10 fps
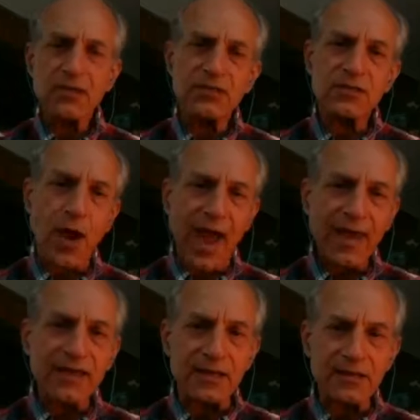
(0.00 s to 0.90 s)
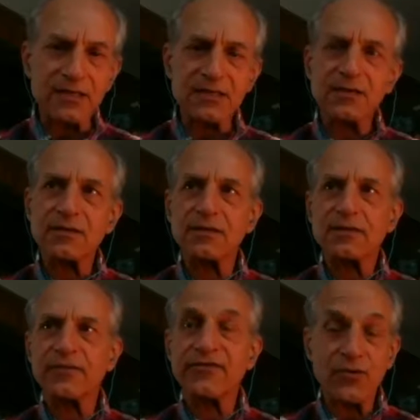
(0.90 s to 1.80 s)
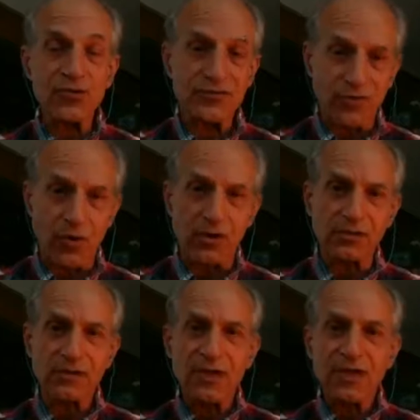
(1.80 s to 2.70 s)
So addicts, first of all,